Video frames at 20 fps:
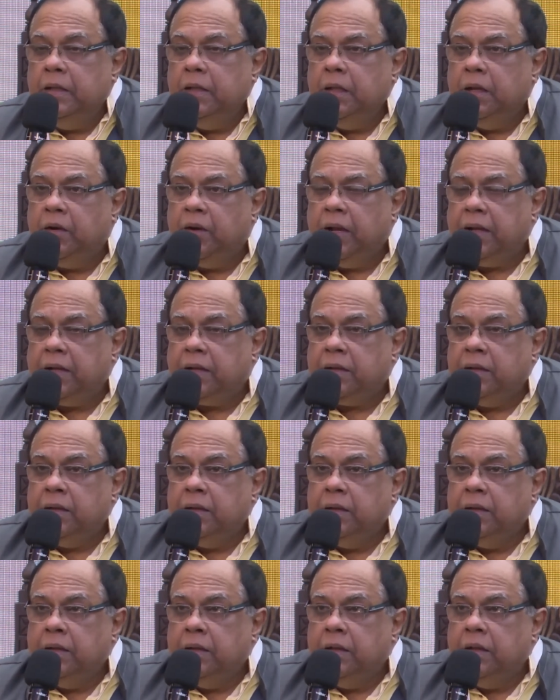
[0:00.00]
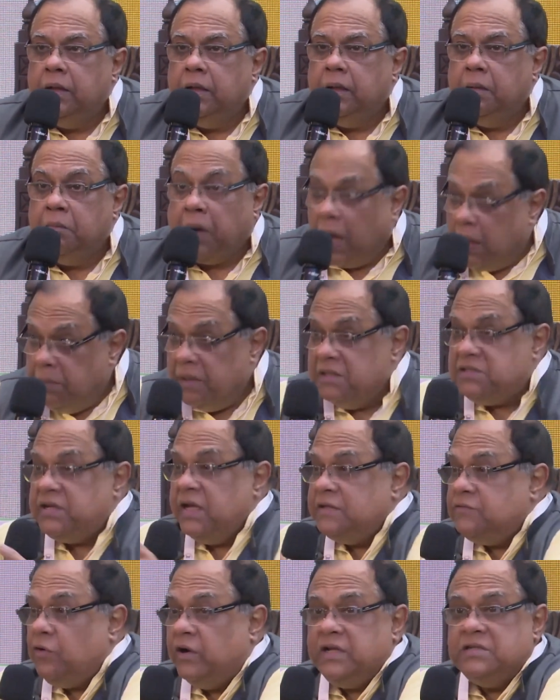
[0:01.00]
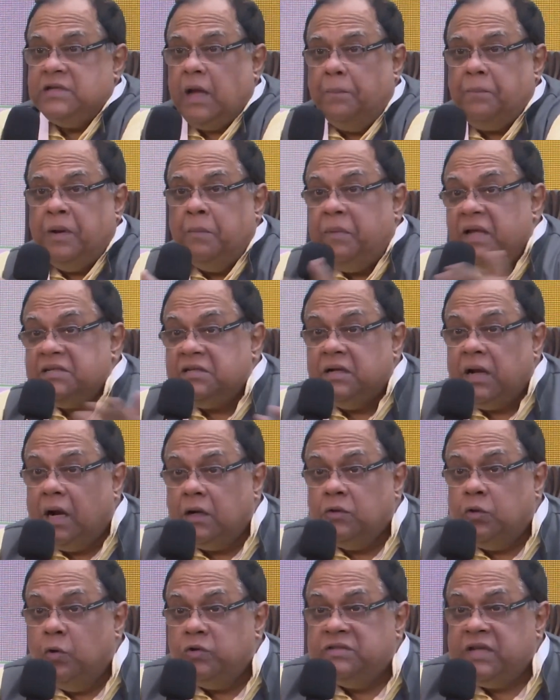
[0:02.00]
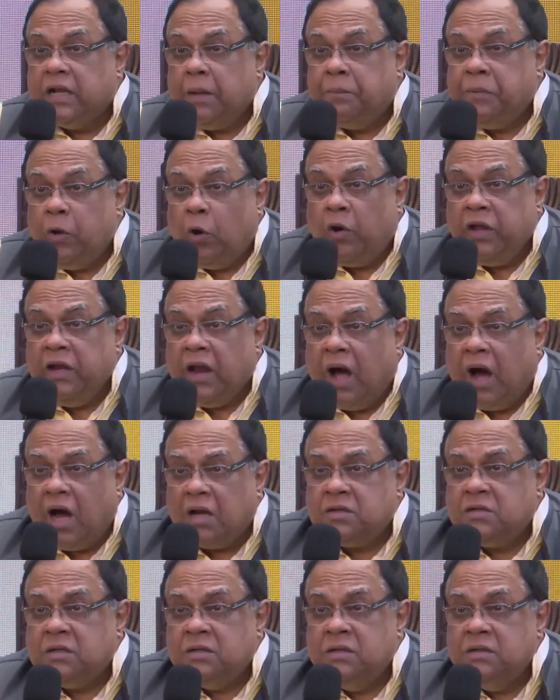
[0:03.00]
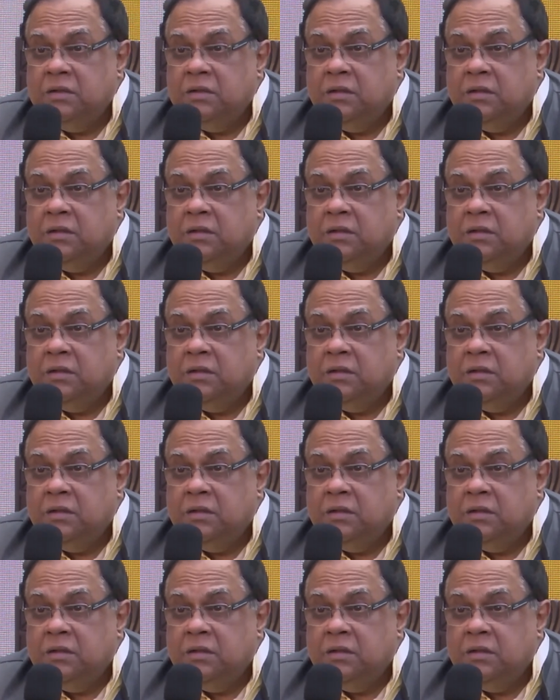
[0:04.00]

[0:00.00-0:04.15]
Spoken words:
Right? Bible says, for example, blessed are those that are pure in heart.